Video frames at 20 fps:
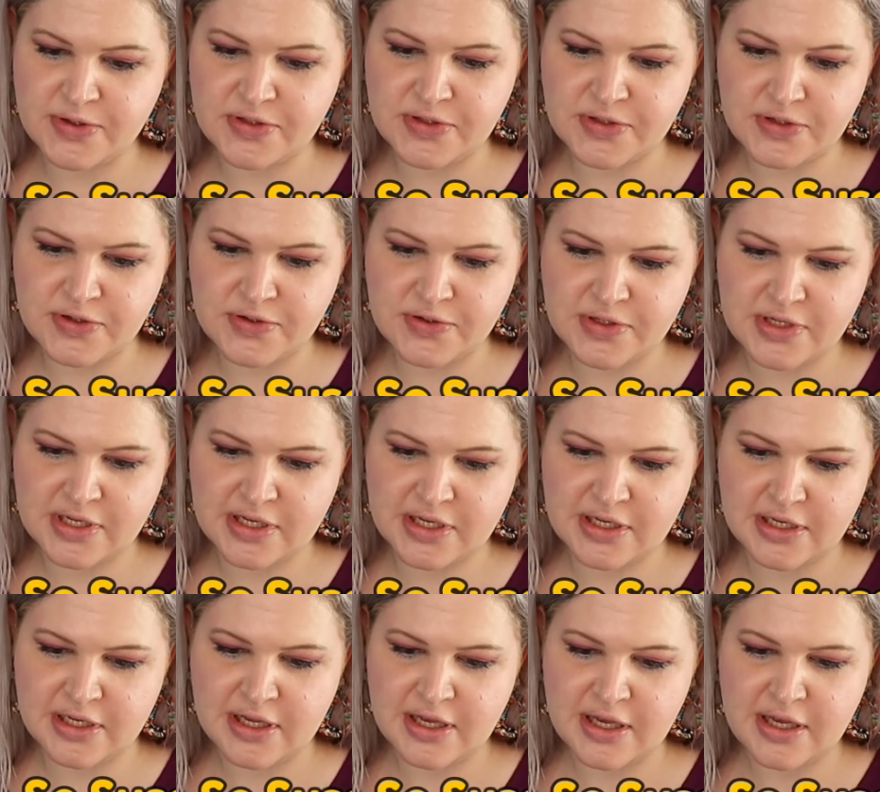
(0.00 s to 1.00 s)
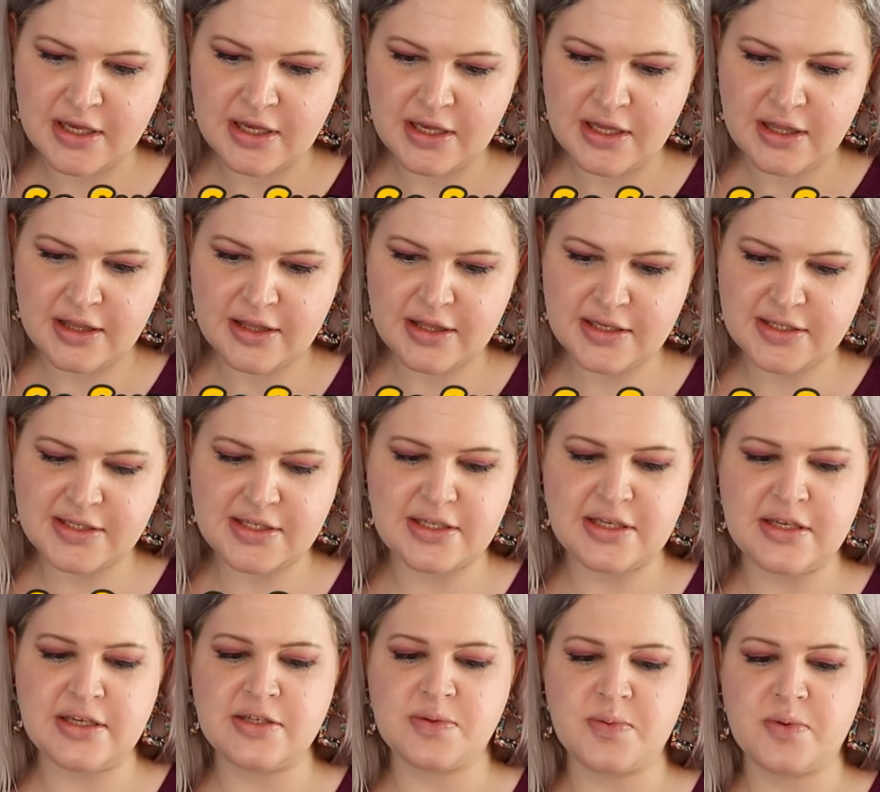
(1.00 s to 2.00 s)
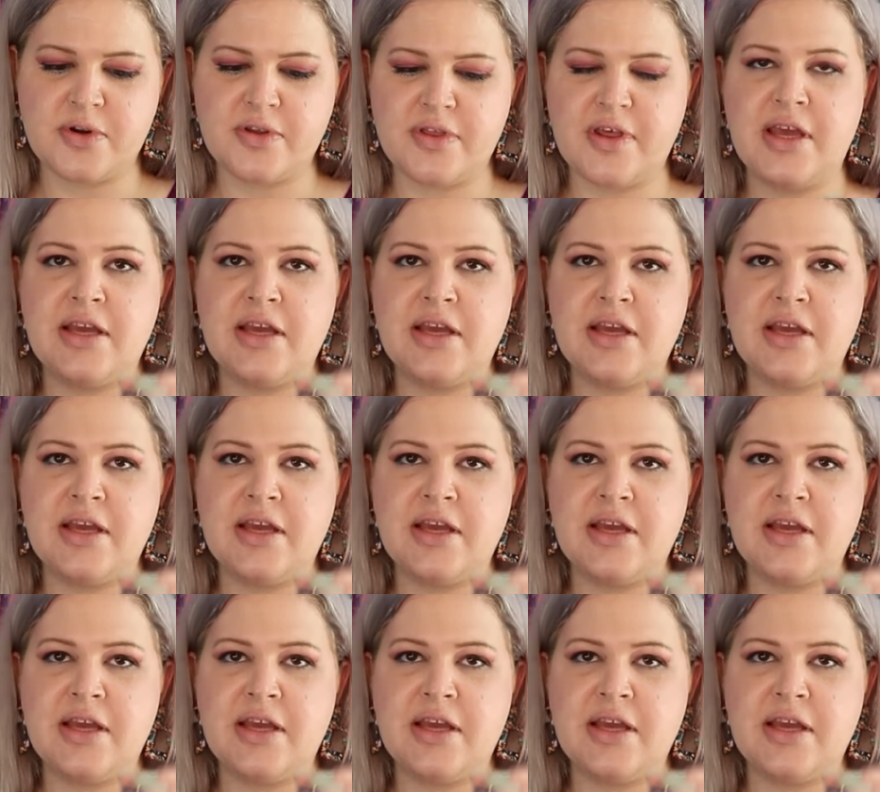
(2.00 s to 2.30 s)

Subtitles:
Susan. This is worth